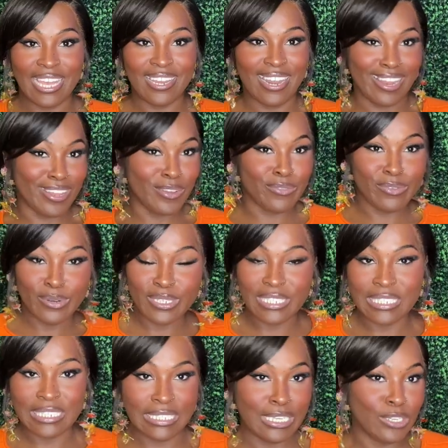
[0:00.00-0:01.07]
And I look forward
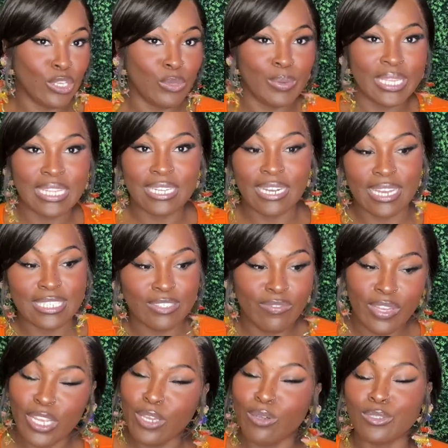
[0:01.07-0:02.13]
to seeing you in the next
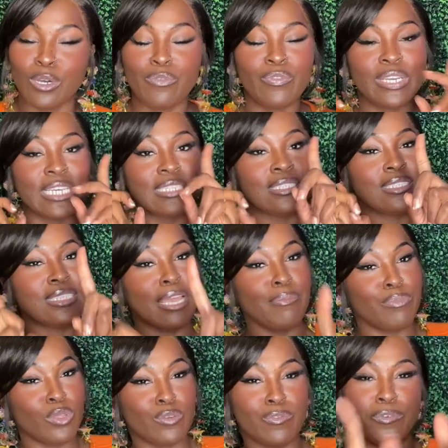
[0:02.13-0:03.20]
video. Don't forget to stay
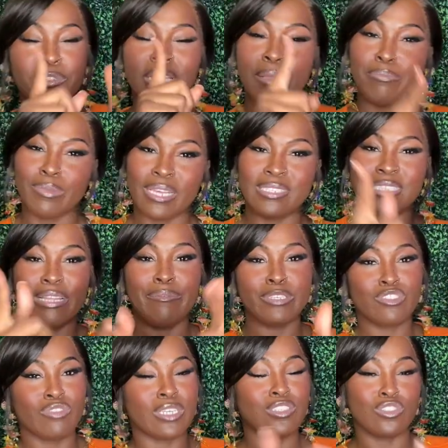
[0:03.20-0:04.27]
beautiful, stay blessed, never
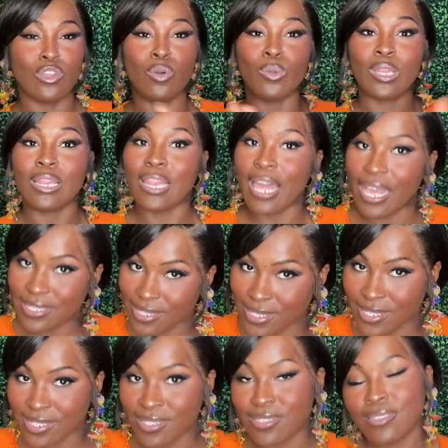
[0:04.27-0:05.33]
stress, no less.